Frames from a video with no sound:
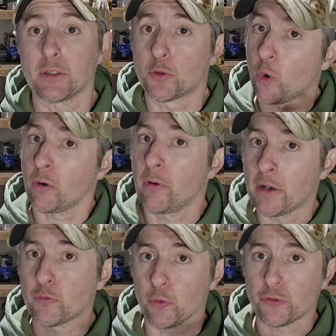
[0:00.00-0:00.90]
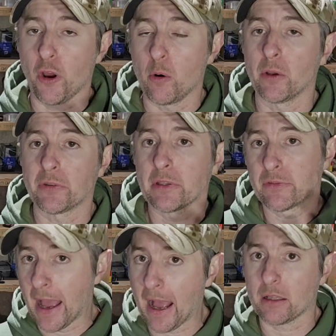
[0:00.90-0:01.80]
The torque wrench will show us
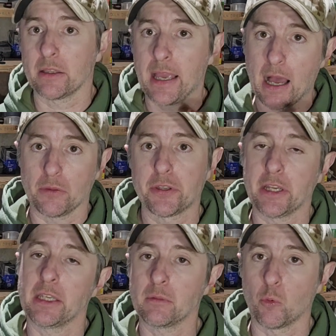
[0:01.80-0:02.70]
exactly how tight